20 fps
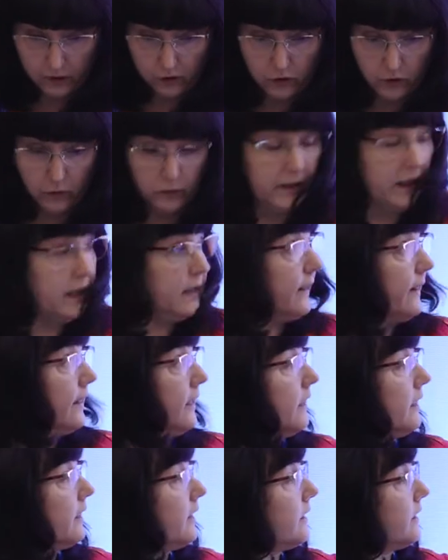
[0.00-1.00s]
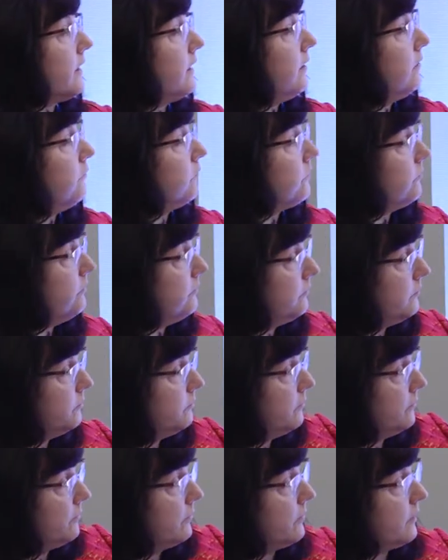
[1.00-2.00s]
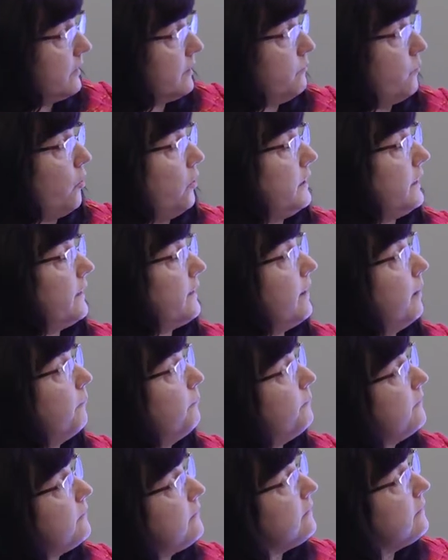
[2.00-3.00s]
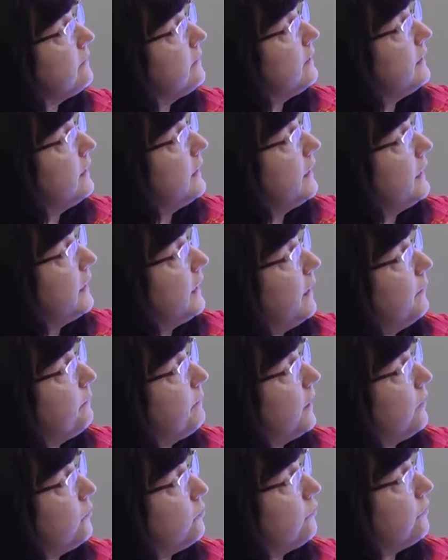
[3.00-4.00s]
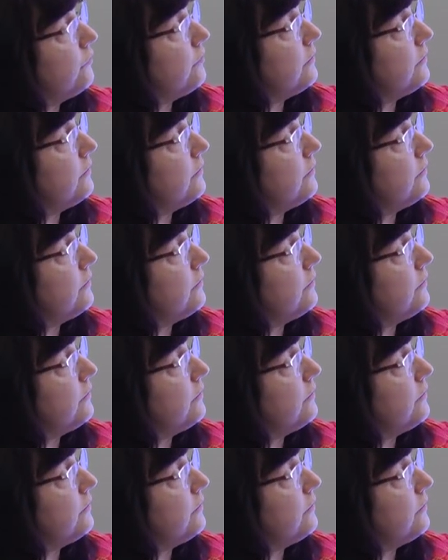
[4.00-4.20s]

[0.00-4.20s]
So there is a small example about